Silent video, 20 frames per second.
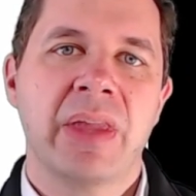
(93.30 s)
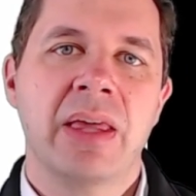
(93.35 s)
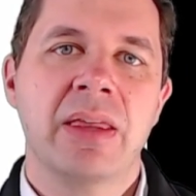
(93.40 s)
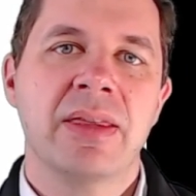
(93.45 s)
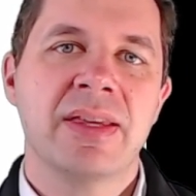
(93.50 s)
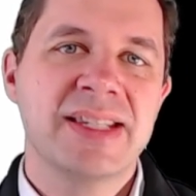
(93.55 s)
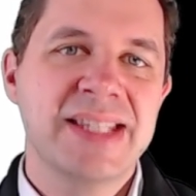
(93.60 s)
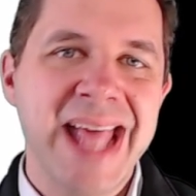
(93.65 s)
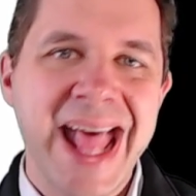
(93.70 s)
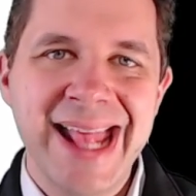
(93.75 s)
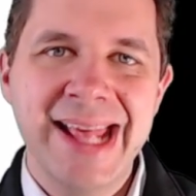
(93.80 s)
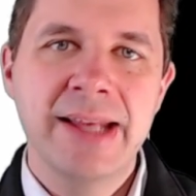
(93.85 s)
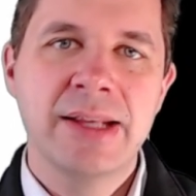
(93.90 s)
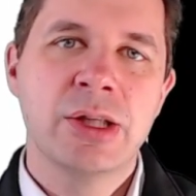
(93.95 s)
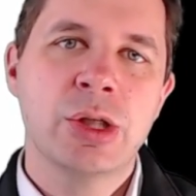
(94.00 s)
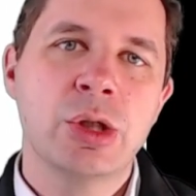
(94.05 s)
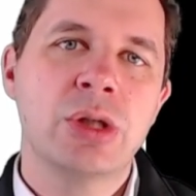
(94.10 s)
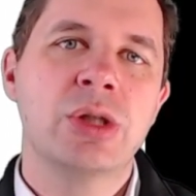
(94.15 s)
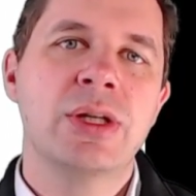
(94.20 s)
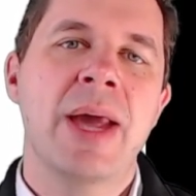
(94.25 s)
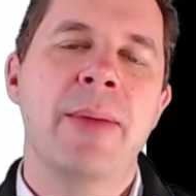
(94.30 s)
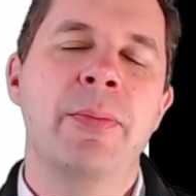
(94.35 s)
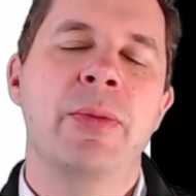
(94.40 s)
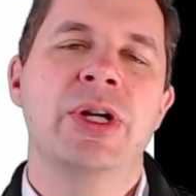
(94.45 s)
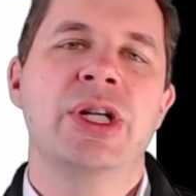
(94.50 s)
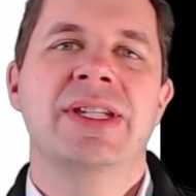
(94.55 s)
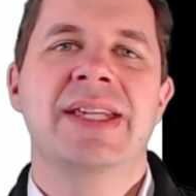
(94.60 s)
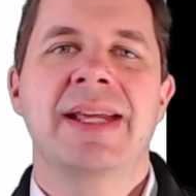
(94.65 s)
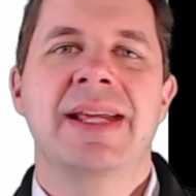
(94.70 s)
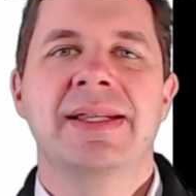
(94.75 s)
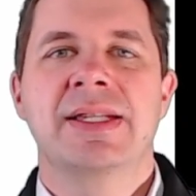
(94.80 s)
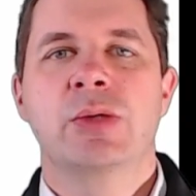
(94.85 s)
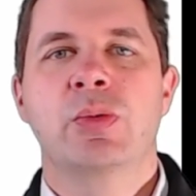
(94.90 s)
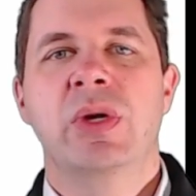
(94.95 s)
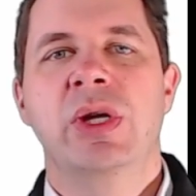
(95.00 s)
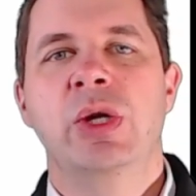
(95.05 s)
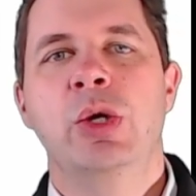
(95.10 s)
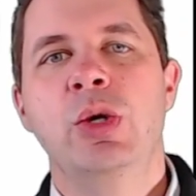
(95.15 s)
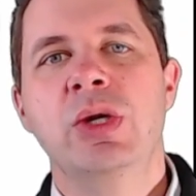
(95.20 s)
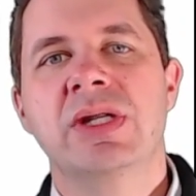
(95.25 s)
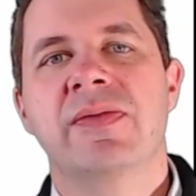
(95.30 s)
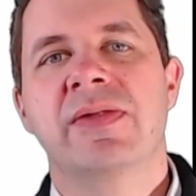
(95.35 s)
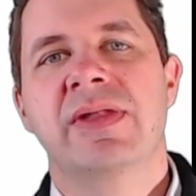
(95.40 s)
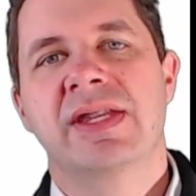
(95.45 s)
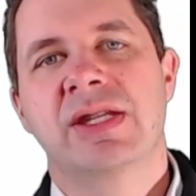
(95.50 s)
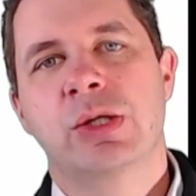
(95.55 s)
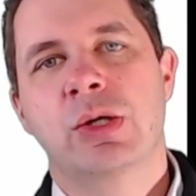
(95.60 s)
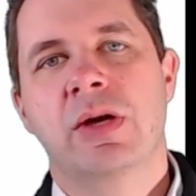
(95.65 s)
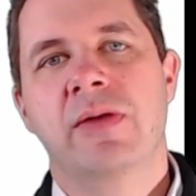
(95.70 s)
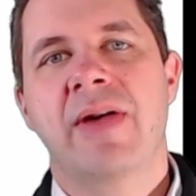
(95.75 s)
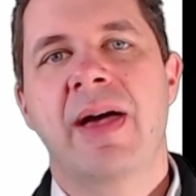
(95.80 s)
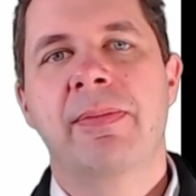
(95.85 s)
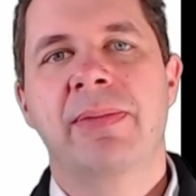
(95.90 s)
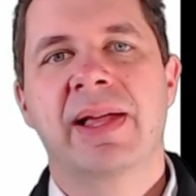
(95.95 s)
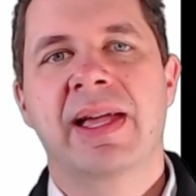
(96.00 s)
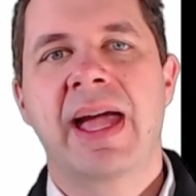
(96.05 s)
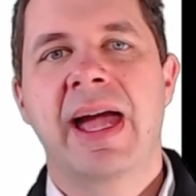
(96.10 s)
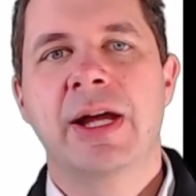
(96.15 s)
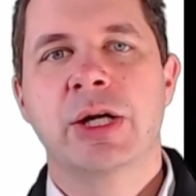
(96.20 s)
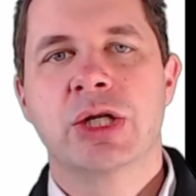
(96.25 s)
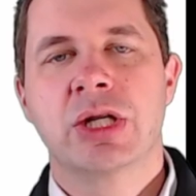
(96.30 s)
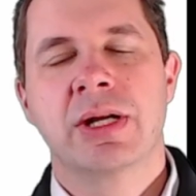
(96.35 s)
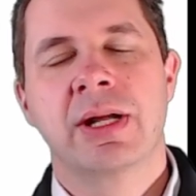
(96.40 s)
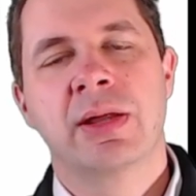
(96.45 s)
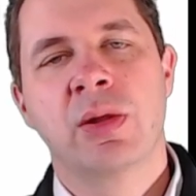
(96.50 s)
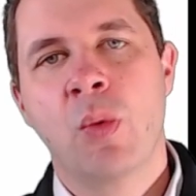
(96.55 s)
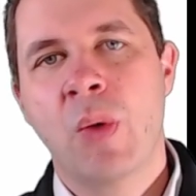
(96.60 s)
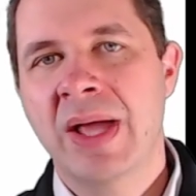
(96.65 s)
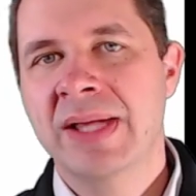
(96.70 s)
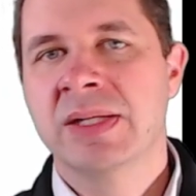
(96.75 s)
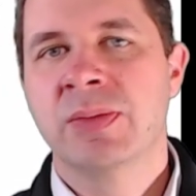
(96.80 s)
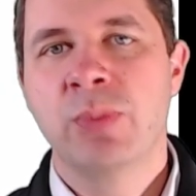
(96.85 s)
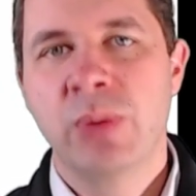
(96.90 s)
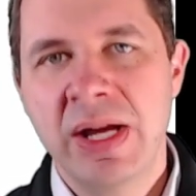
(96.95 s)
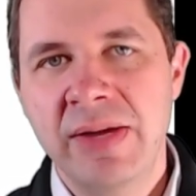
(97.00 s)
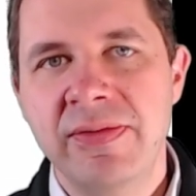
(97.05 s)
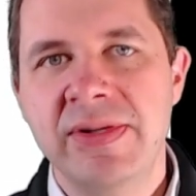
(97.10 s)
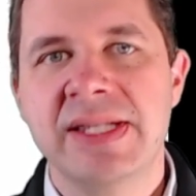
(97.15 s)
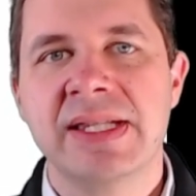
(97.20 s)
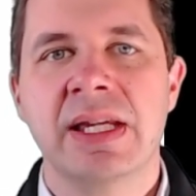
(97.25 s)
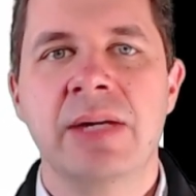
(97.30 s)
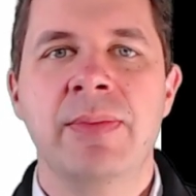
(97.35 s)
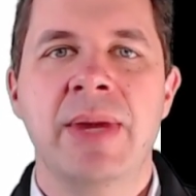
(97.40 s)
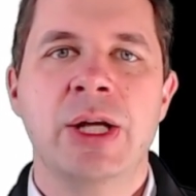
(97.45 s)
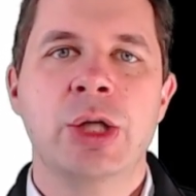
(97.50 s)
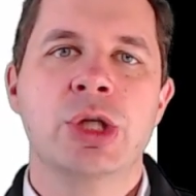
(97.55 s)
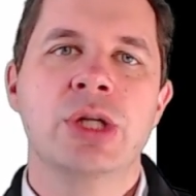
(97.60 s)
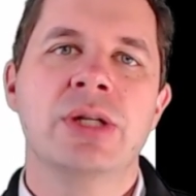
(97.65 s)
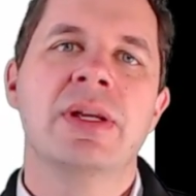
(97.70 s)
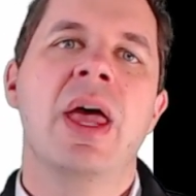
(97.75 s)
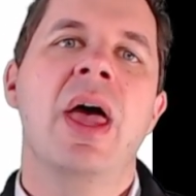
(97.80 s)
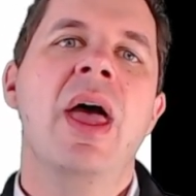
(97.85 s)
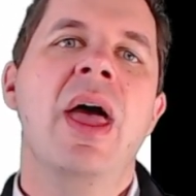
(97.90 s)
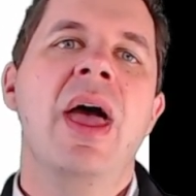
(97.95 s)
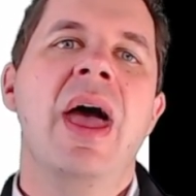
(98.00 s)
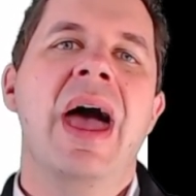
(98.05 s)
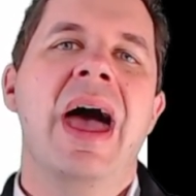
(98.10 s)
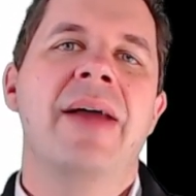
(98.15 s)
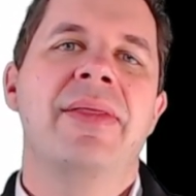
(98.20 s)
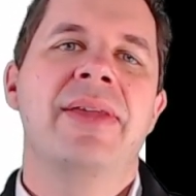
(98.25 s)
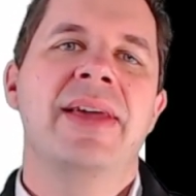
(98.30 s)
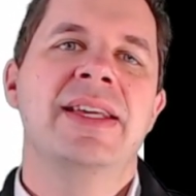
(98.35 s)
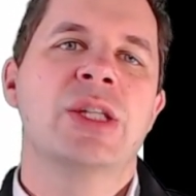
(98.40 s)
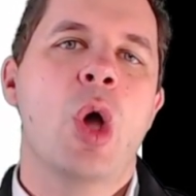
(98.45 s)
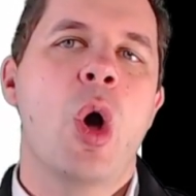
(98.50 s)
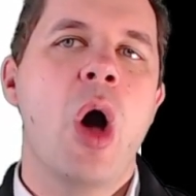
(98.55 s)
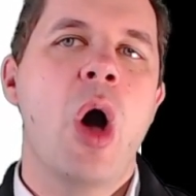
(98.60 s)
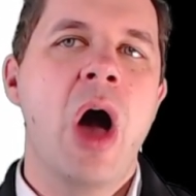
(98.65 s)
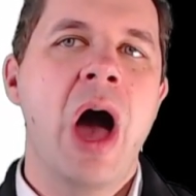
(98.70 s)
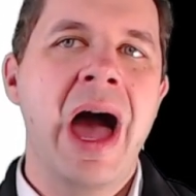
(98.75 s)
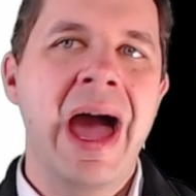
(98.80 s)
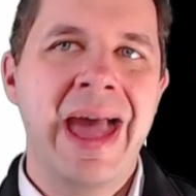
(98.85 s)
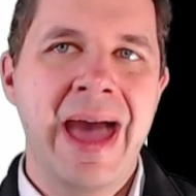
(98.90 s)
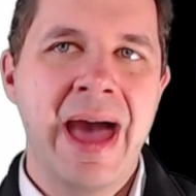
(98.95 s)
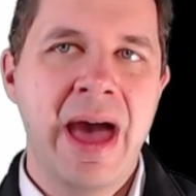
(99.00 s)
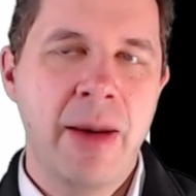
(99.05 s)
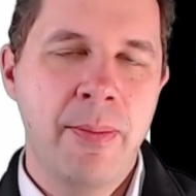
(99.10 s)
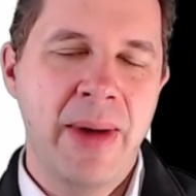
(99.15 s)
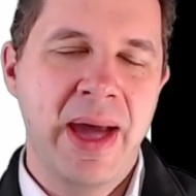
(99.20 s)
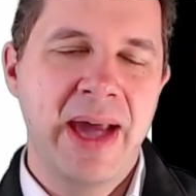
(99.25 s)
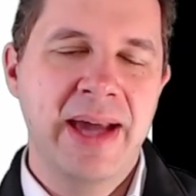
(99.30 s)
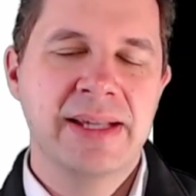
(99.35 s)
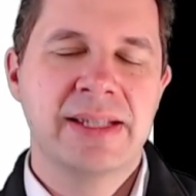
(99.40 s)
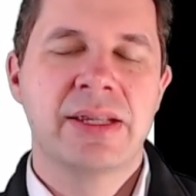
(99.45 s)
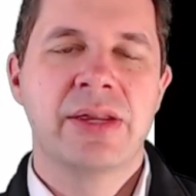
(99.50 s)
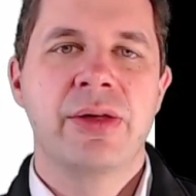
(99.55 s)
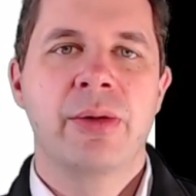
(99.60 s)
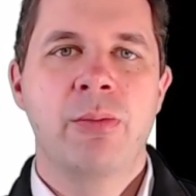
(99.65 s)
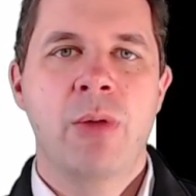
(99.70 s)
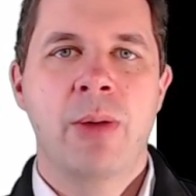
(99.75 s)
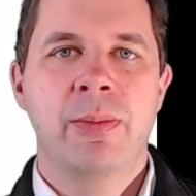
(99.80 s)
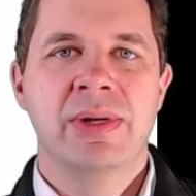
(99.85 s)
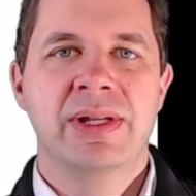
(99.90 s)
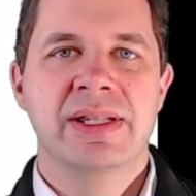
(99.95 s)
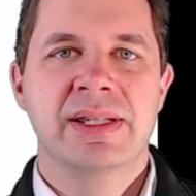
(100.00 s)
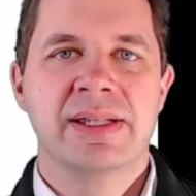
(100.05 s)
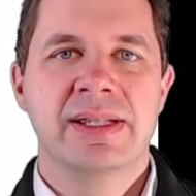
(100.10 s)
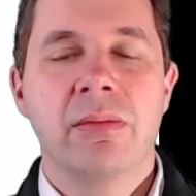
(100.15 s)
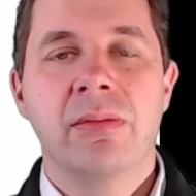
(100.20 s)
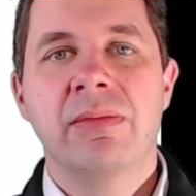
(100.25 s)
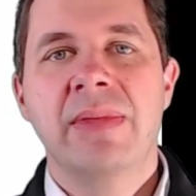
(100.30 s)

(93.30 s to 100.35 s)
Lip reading: The standard temperature sensors we use for this sort of application, and the ones previously mentioned, are these IR-based thermometers.